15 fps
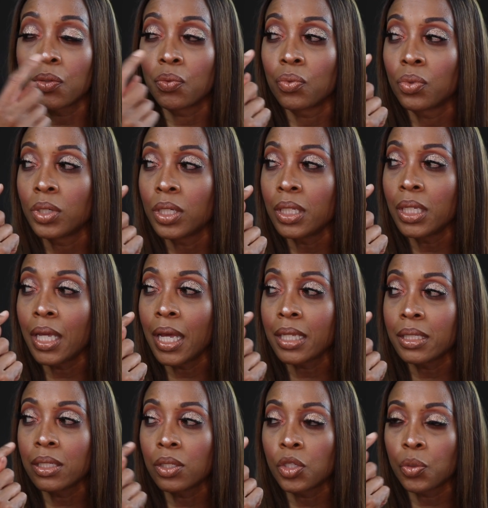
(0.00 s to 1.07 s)
it really
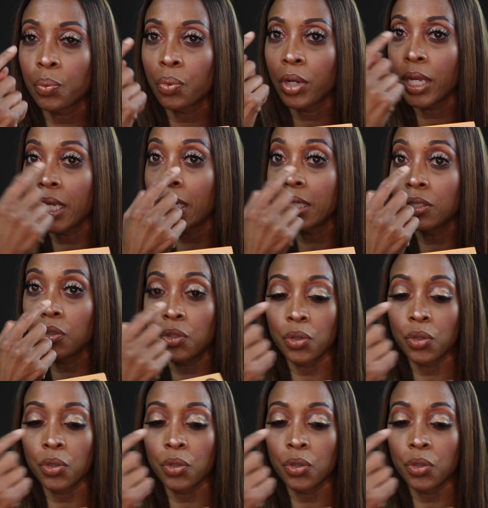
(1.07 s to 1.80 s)
hasn't spread